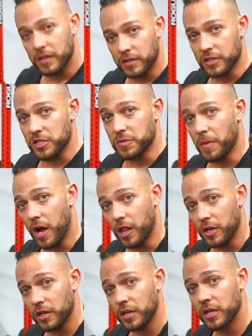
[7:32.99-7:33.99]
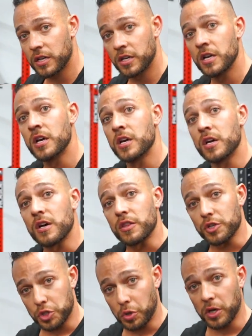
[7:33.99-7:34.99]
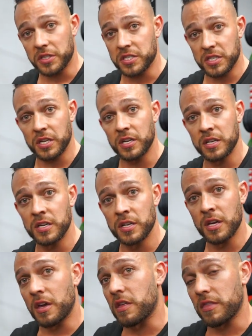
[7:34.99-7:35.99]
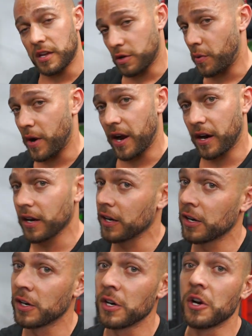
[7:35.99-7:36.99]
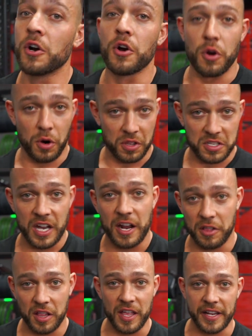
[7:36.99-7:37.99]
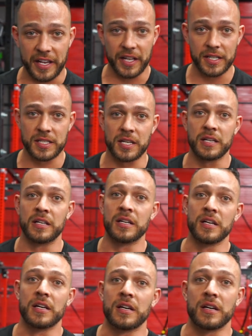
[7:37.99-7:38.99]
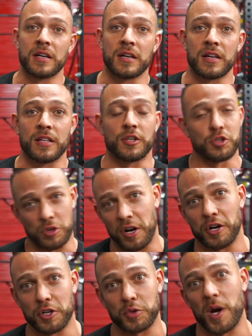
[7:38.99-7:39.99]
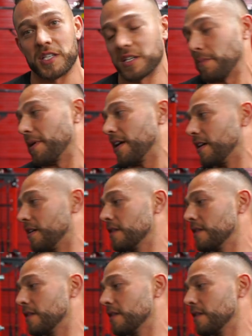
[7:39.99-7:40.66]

The smaller the shorts that you wear, or the tighter the leggings, the stronger your squat's gonna be.